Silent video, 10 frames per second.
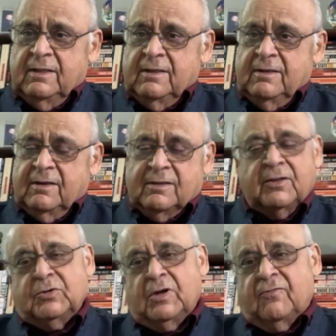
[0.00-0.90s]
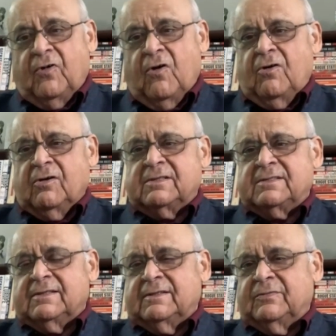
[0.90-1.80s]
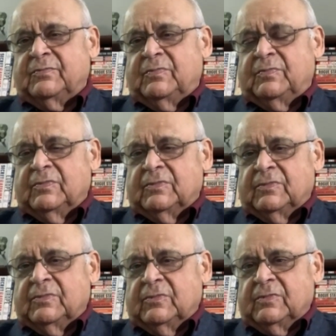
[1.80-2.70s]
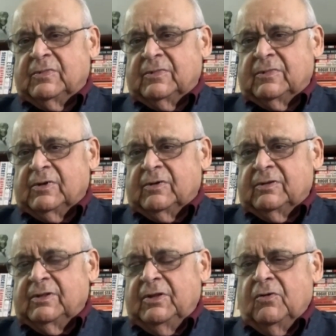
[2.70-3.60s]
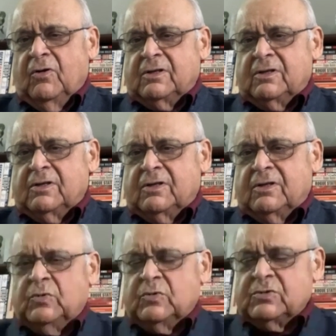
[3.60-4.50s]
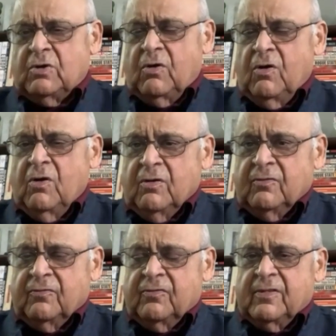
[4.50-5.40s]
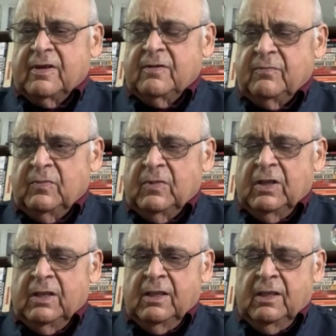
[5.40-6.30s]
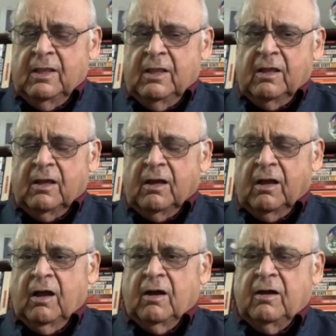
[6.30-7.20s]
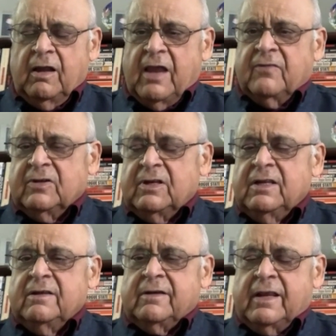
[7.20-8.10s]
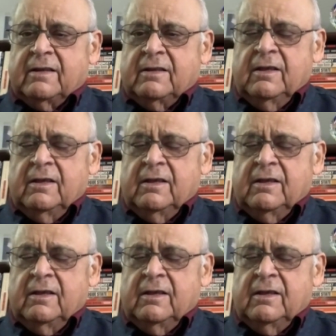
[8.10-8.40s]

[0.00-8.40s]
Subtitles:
And then you have Fox and New York Times and Washington Post, all of them are avidly read.